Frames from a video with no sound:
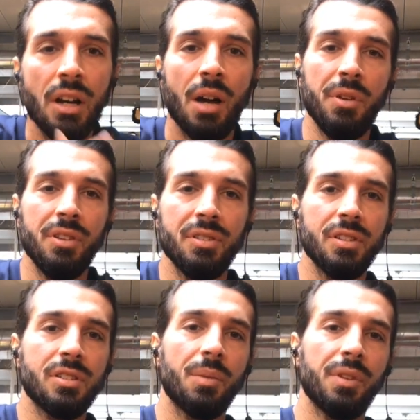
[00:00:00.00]
I mean, this
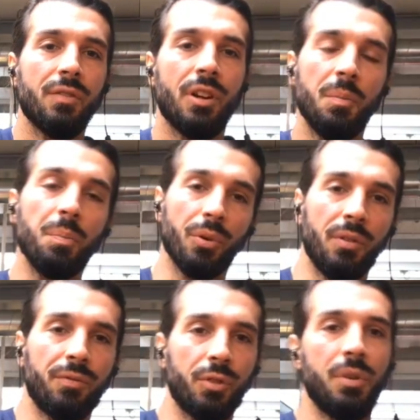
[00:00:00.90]
is something very
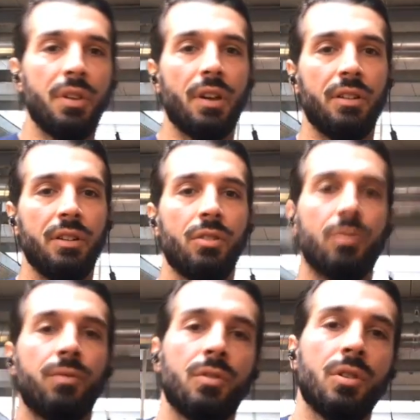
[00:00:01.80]
important for me that, you know,
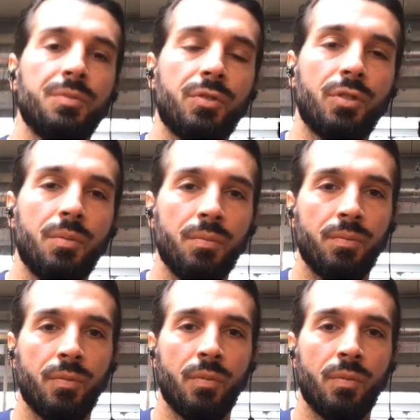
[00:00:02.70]
comes from